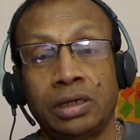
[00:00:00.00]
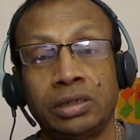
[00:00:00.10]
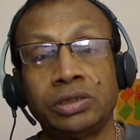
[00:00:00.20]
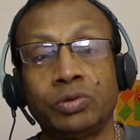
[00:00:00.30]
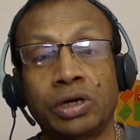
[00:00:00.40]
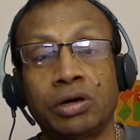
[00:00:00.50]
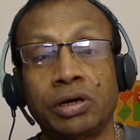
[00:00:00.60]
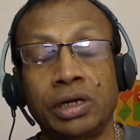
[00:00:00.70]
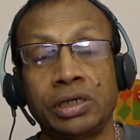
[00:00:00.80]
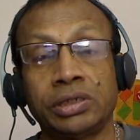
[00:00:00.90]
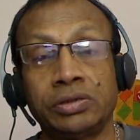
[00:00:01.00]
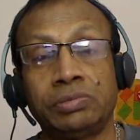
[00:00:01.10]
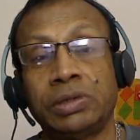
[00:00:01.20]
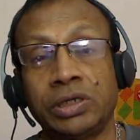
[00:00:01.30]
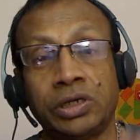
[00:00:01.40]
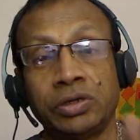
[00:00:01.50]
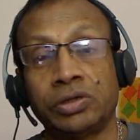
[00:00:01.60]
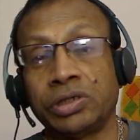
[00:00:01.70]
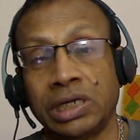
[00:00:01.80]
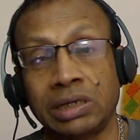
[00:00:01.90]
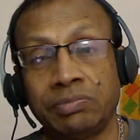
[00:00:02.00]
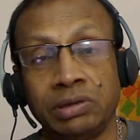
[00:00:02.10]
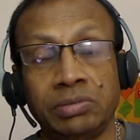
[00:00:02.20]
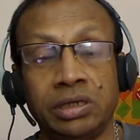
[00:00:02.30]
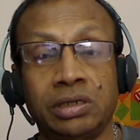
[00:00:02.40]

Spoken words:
This is one organization that has been continuously helping me.